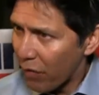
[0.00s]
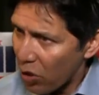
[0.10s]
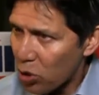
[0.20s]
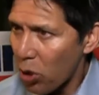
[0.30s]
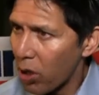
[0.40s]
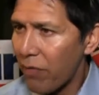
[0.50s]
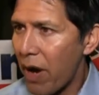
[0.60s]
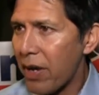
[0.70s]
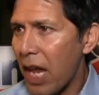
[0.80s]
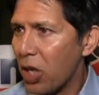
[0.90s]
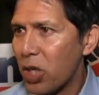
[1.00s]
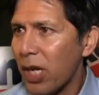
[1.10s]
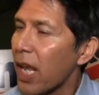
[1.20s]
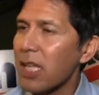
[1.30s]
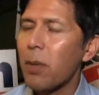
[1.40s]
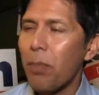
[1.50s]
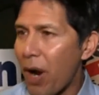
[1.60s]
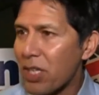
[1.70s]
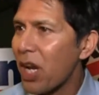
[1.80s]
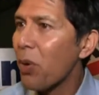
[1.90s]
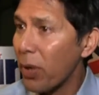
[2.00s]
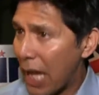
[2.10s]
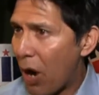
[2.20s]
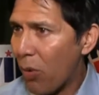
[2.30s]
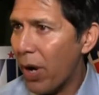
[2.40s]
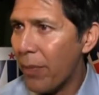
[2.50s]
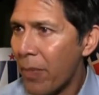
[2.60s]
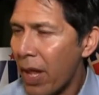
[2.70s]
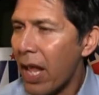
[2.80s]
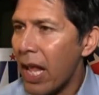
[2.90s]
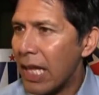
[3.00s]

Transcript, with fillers: for the soul of our nation against a president without one,